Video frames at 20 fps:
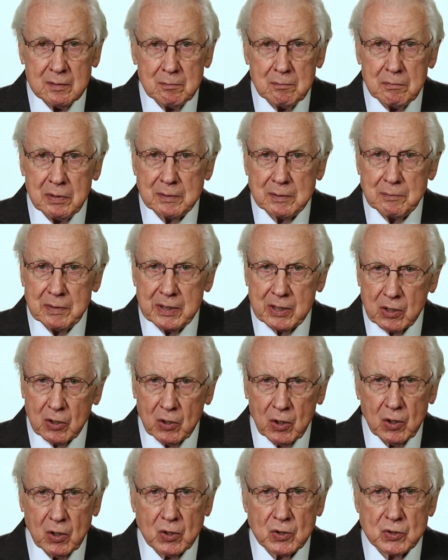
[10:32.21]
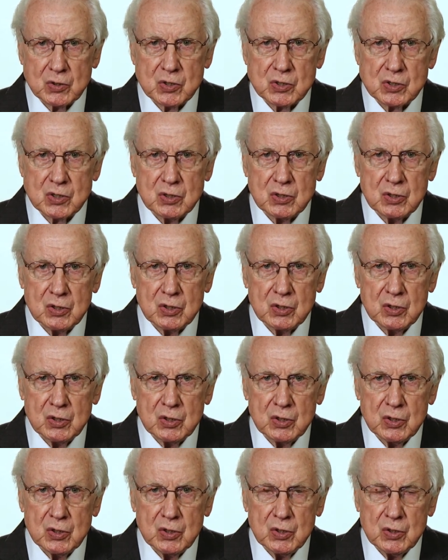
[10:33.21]
but because
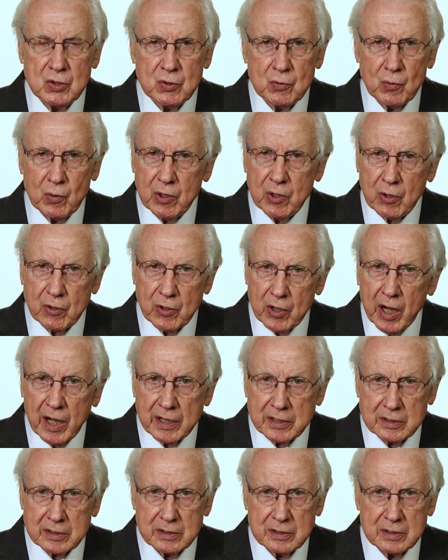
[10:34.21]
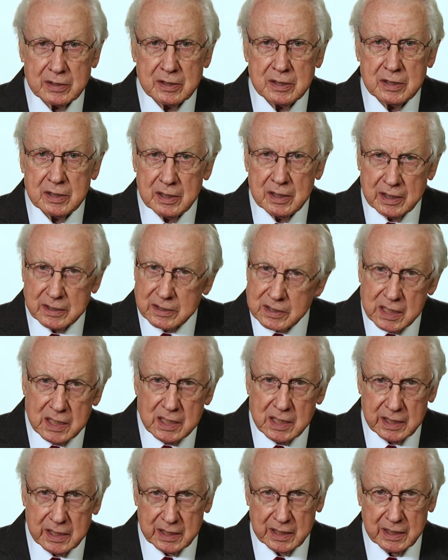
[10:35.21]
we are not
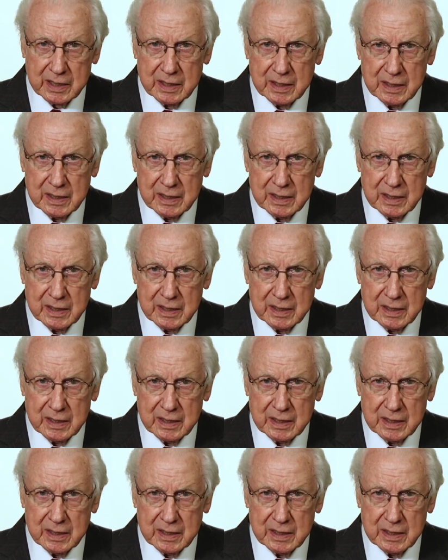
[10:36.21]
attending.